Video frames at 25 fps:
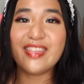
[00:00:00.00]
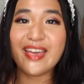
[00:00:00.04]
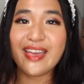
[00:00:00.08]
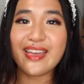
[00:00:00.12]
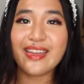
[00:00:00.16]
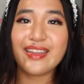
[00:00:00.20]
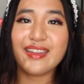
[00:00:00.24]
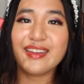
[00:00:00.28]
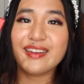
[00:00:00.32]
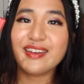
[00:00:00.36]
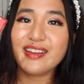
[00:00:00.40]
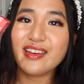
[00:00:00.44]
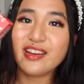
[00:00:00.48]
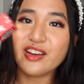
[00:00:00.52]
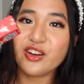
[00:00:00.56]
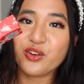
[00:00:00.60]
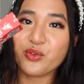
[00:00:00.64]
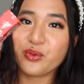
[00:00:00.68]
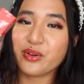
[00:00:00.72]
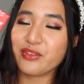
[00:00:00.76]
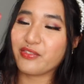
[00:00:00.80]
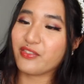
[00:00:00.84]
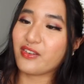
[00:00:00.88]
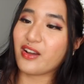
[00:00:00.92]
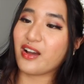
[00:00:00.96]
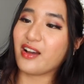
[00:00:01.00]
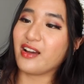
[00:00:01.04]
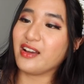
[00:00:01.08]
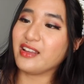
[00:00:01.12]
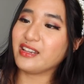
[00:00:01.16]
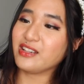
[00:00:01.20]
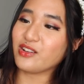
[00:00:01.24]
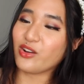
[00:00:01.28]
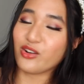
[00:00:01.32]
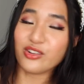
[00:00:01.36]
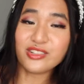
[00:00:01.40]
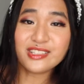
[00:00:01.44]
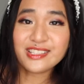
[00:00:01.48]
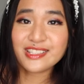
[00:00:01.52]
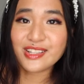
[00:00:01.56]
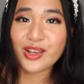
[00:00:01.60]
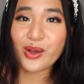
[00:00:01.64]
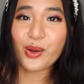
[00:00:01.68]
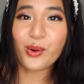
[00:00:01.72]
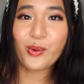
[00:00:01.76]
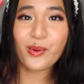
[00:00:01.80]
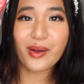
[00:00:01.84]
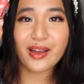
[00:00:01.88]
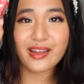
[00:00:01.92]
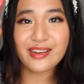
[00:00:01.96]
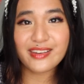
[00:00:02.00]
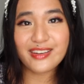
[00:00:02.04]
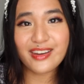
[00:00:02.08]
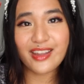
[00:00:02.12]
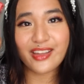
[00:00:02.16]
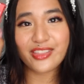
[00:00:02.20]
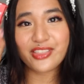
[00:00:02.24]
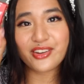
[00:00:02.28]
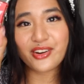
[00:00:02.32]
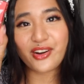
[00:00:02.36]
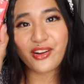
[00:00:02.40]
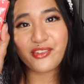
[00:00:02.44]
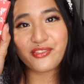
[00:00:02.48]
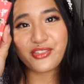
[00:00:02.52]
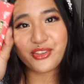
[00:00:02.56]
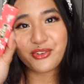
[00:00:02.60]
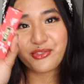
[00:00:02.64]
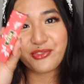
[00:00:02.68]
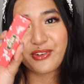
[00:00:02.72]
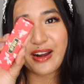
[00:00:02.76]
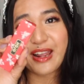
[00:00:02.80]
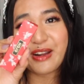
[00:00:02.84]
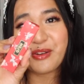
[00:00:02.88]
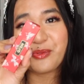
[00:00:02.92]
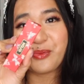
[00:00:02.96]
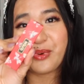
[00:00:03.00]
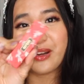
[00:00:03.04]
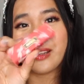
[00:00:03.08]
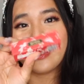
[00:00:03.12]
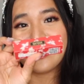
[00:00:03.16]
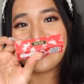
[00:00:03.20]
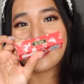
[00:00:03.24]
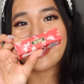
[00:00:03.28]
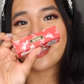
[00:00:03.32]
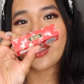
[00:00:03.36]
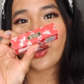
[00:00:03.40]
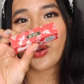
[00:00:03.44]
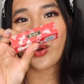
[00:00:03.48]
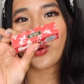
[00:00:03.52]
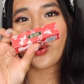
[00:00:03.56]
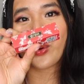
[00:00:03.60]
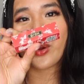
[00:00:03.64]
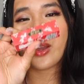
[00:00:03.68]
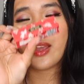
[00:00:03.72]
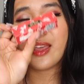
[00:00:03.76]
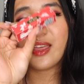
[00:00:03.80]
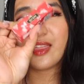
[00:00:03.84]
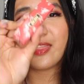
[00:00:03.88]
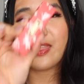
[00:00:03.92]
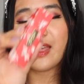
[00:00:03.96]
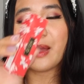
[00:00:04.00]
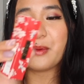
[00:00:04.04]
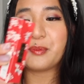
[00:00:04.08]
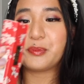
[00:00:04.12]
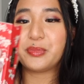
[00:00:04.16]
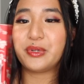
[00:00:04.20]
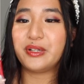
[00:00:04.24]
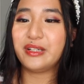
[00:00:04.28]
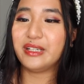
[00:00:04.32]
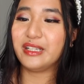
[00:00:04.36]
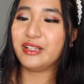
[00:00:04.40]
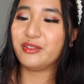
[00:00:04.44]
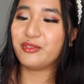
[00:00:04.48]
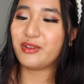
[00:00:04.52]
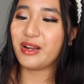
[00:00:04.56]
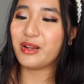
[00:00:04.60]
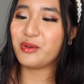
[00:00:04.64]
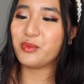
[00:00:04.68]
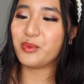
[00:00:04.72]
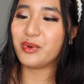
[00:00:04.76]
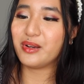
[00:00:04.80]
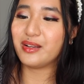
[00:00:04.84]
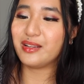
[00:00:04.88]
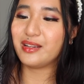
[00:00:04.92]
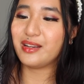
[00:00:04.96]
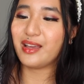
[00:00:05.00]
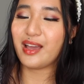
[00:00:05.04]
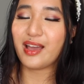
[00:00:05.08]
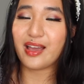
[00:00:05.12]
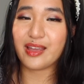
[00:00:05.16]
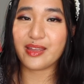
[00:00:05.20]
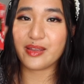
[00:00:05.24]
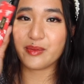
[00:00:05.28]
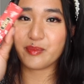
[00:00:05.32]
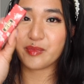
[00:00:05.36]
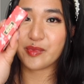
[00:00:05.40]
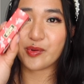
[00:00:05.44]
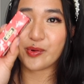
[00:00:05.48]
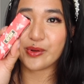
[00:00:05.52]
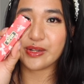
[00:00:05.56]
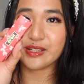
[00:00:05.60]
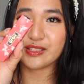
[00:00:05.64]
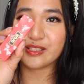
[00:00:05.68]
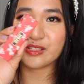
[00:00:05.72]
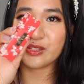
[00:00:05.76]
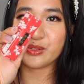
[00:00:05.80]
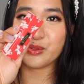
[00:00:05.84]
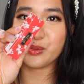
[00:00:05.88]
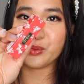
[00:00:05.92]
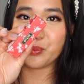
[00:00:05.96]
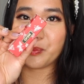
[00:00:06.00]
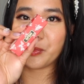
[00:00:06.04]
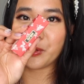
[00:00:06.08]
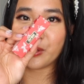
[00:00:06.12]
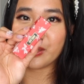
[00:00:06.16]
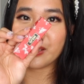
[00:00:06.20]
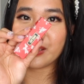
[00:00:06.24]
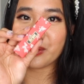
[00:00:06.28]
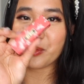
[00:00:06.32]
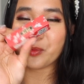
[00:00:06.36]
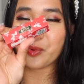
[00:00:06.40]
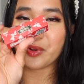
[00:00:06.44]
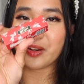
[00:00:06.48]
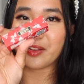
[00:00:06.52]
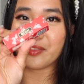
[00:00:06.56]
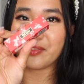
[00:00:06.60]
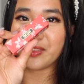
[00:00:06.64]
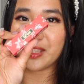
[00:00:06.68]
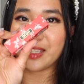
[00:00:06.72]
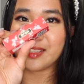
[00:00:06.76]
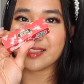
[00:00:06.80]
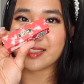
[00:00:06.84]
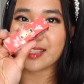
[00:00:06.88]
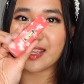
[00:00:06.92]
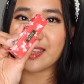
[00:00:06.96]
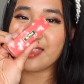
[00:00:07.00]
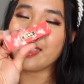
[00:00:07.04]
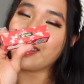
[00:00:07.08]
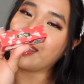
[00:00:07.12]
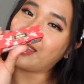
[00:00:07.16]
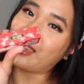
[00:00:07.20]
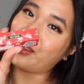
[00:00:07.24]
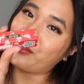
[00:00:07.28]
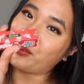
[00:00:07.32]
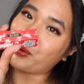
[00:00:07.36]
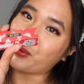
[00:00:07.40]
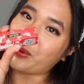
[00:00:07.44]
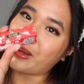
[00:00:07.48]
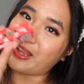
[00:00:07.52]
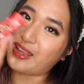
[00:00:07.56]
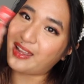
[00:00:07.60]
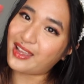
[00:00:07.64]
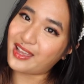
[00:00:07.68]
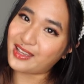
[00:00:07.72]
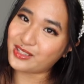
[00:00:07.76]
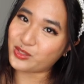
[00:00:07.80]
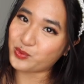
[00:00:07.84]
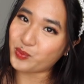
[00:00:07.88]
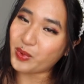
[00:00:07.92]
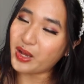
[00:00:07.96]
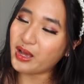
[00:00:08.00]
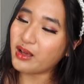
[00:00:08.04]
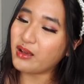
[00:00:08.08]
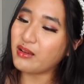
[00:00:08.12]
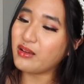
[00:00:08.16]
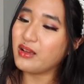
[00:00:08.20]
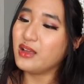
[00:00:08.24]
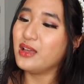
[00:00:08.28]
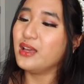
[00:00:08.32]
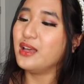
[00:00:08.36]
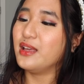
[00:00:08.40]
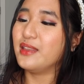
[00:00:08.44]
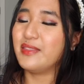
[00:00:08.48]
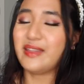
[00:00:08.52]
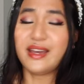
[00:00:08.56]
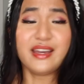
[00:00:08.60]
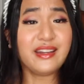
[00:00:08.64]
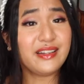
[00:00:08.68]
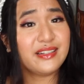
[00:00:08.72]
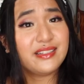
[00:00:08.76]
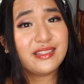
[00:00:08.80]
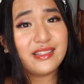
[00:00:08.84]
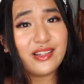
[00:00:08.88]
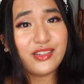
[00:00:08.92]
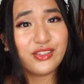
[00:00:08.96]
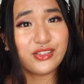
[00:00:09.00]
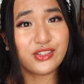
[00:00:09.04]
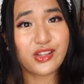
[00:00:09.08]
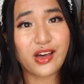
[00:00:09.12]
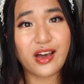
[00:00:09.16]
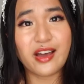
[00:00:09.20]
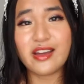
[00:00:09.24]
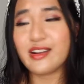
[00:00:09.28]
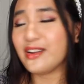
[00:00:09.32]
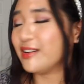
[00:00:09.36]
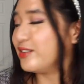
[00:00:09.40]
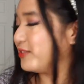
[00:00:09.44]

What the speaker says: then we've got also another of the red ones. So that pretty red one, I am going to put one of these in the giveaway as well. That is a lot